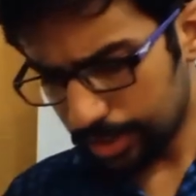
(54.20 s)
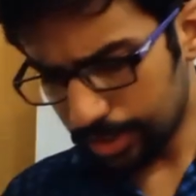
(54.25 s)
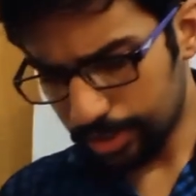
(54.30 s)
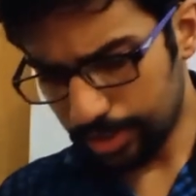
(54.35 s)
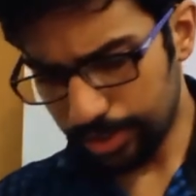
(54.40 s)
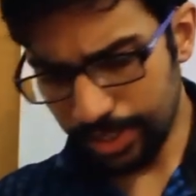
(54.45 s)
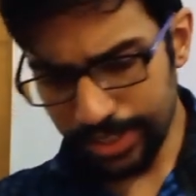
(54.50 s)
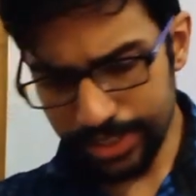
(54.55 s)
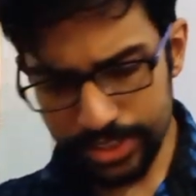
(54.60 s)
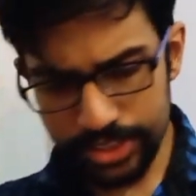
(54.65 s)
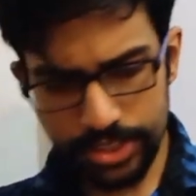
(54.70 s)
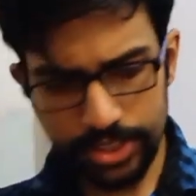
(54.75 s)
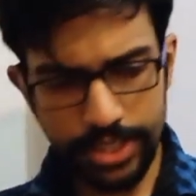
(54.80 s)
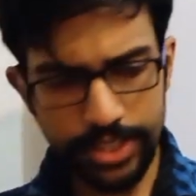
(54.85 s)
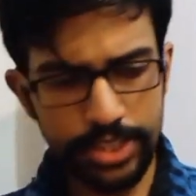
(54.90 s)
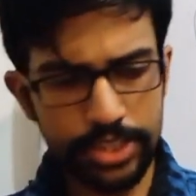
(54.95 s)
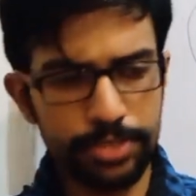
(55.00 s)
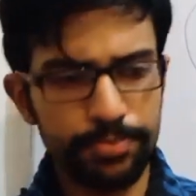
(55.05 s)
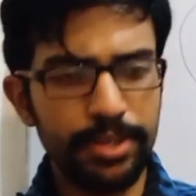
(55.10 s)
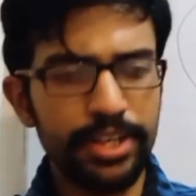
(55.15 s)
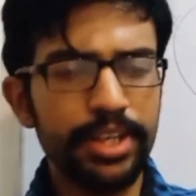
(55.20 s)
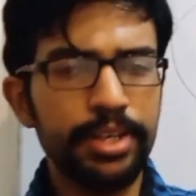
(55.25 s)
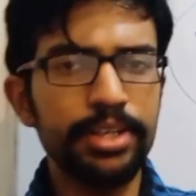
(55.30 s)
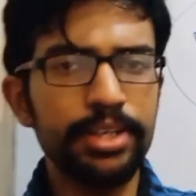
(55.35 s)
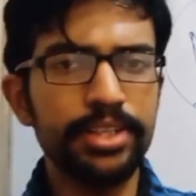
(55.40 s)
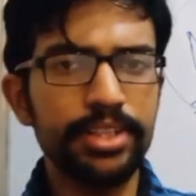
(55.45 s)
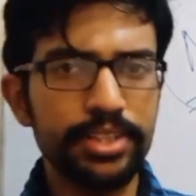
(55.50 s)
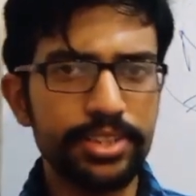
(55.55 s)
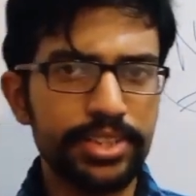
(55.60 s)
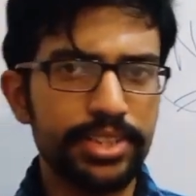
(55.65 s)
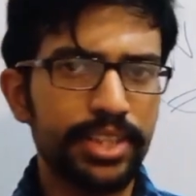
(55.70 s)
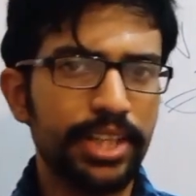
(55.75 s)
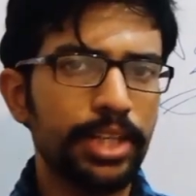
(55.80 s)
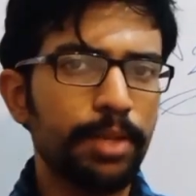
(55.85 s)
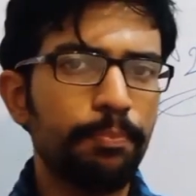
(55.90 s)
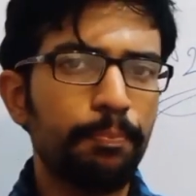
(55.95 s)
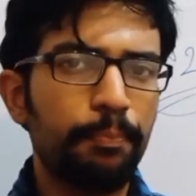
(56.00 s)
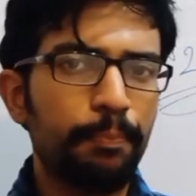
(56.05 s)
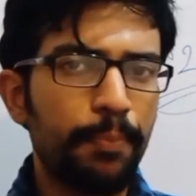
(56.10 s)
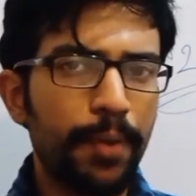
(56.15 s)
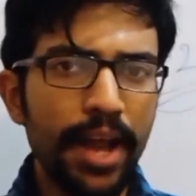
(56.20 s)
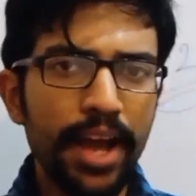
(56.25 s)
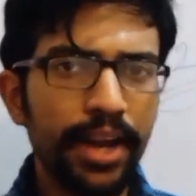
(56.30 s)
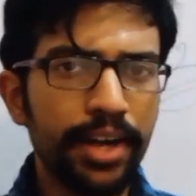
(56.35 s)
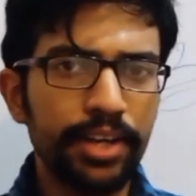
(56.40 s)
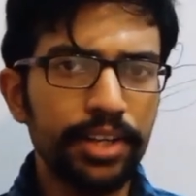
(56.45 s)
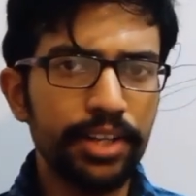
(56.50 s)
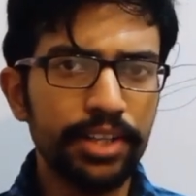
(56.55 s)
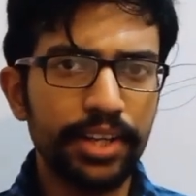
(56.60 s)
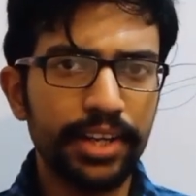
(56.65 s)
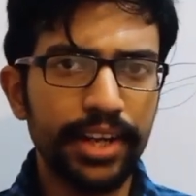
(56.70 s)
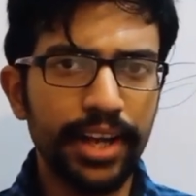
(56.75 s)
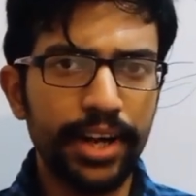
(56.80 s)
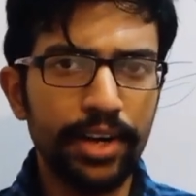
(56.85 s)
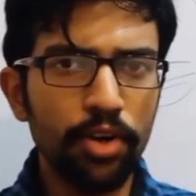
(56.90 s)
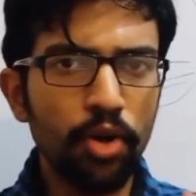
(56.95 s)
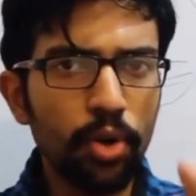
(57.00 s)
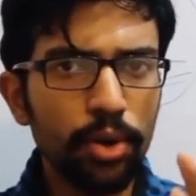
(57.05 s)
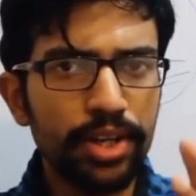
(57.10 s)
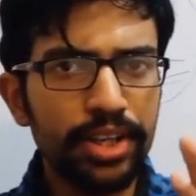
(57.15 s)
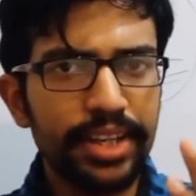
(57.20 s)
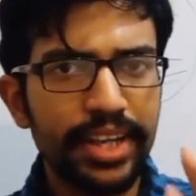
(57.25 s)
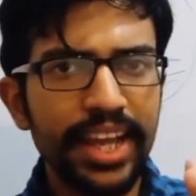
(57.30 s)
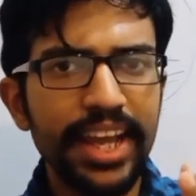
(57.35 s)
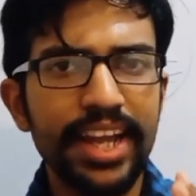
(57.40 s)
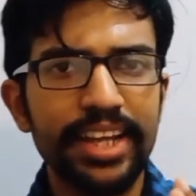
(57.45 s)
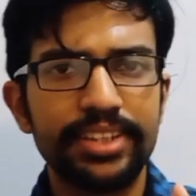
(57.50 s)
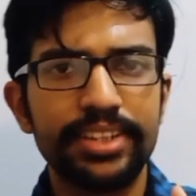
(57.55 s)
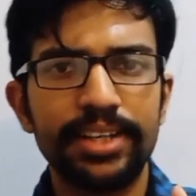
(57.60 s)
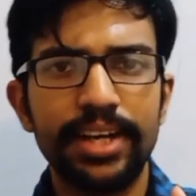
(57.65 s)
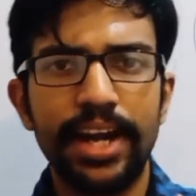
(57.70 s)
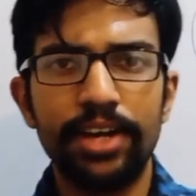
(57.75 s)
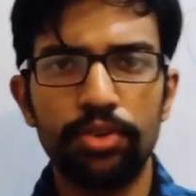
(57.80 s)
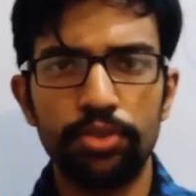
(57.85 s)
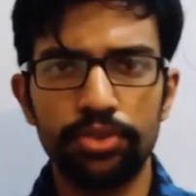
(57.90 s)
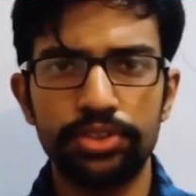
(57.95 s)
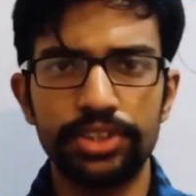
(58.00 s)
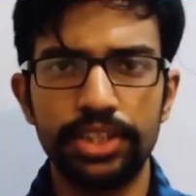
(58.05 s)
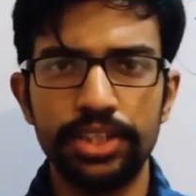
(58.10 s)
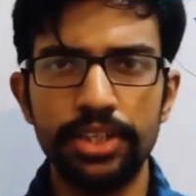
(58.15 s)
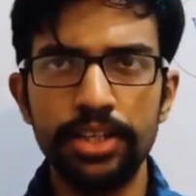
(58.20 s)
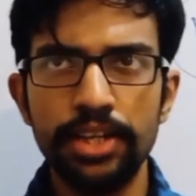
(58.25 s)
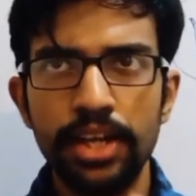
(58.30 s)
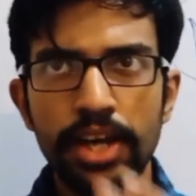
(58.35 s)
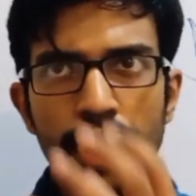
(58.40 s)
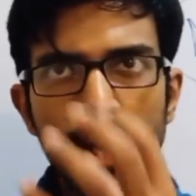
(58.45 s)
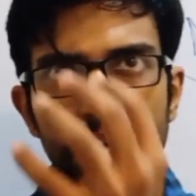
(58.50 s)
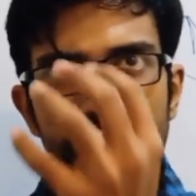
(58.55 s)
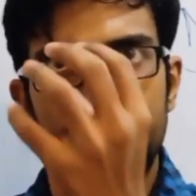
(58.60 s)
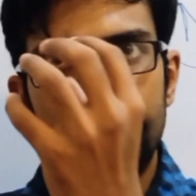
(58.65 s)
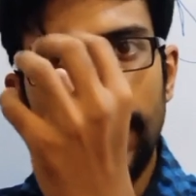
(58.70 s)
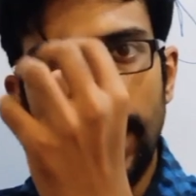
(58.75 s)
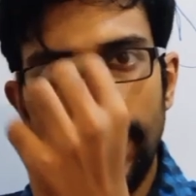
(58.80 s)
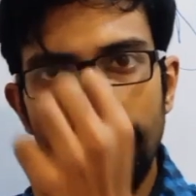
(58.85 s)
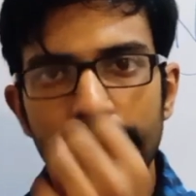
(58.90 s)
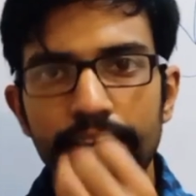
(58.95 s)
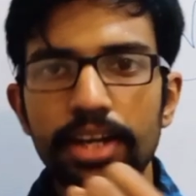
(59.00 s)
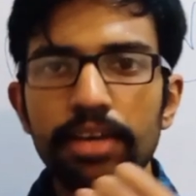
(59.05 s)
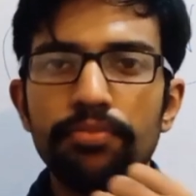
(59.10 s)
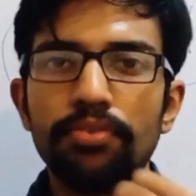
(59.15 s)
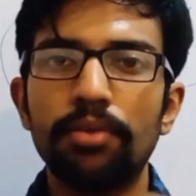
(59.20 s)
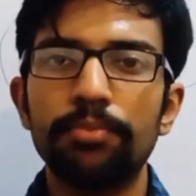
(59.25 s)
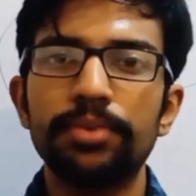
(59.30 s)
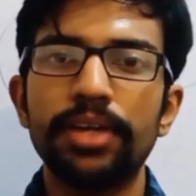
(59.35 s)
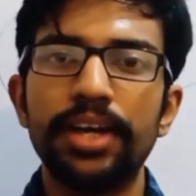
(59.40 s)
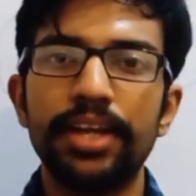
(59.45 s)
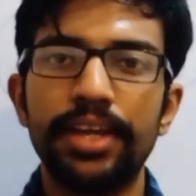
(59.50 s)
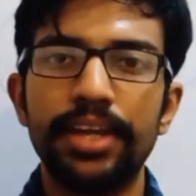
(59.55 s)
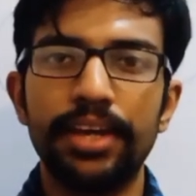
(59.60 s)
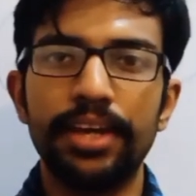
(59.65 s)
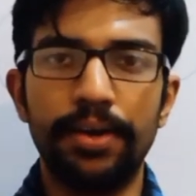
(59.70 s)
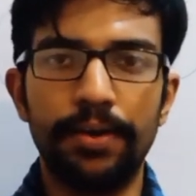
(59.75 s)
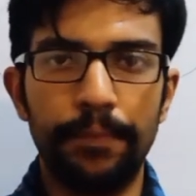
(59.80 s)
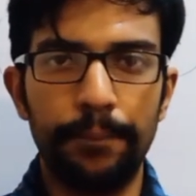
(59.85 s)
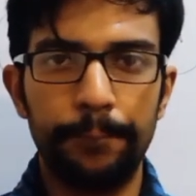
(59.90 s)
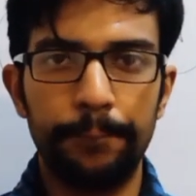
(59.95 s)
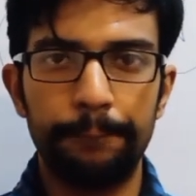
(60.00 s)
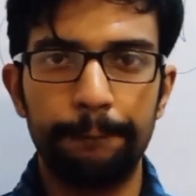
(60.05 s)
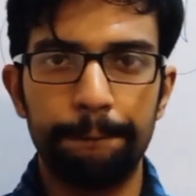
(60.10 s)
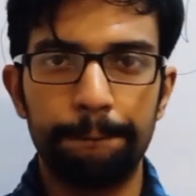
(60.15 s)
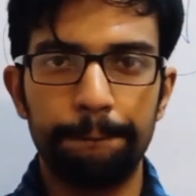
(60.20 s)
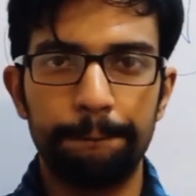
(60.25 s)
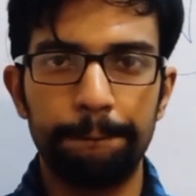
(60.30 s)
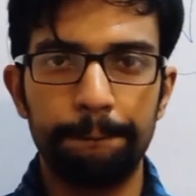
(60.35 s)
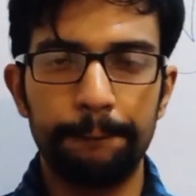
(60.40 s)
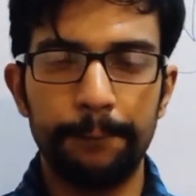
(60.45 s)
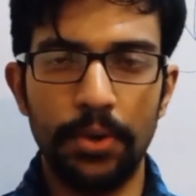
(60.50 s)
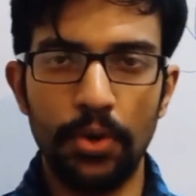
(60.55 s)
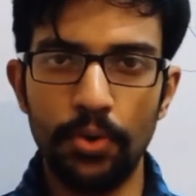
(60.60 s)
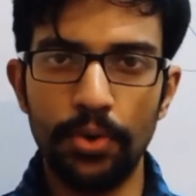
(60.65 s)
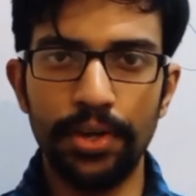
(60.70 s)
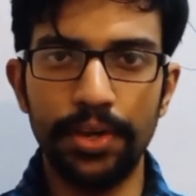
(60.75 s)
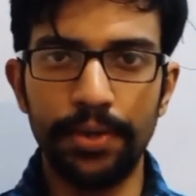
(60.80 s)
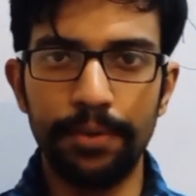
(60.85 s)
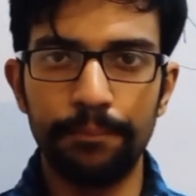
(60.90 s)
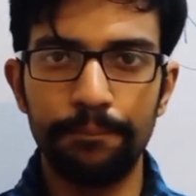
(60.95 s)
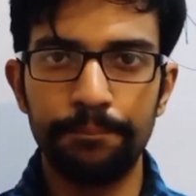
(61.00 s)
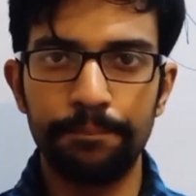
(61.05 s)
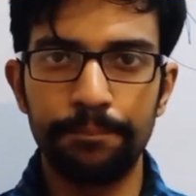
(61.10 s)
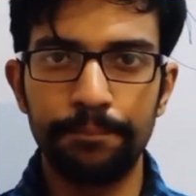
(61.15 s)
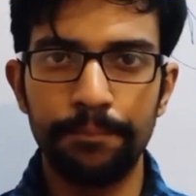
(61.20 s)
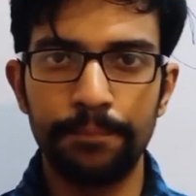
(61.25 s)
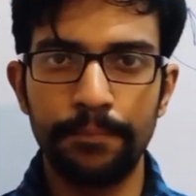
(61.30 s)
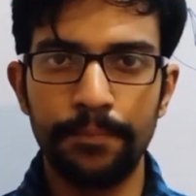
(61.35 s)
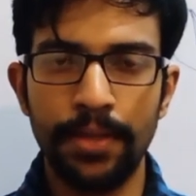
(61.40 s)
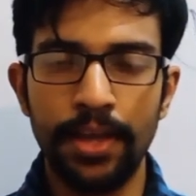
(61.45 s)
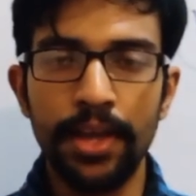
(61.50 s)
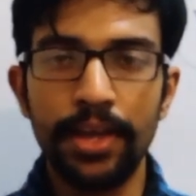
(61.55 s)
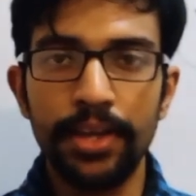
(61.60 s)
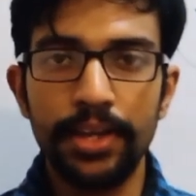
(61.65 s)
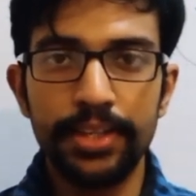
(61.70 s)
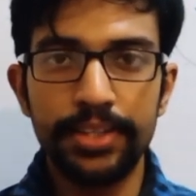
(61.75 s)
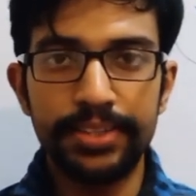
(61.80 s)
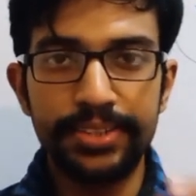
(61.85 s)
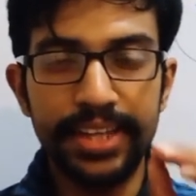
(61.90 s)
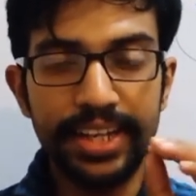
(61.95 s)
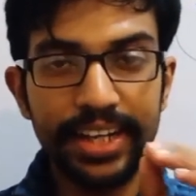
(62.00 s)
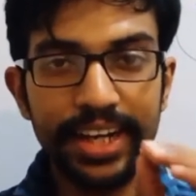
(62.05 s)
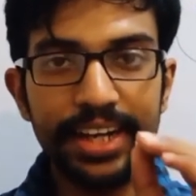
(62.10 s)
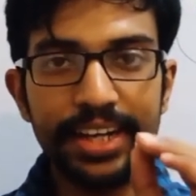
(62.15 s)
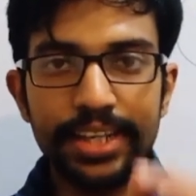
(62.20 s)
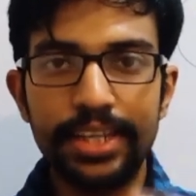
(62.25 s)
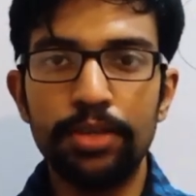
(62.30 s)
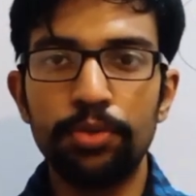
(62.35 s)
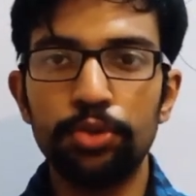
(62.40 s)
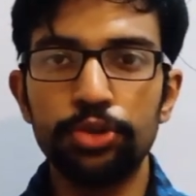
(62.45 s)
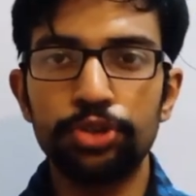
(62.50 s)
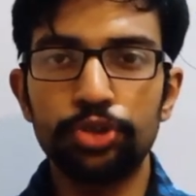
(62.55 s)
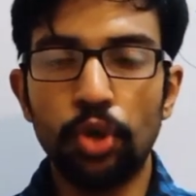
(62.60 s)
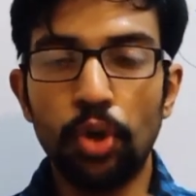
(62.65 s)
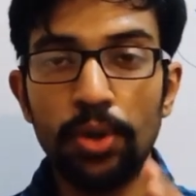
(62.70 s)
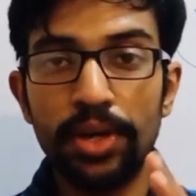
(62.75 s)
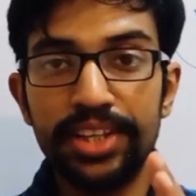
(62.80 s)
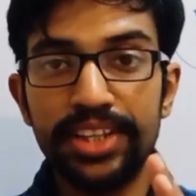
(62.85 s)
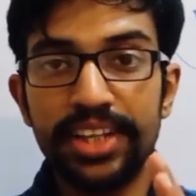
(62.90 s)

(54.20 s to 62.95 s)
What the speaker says: it is very interesting that the plant cannot take the nitrogen directly from the air. Okay, they can use only the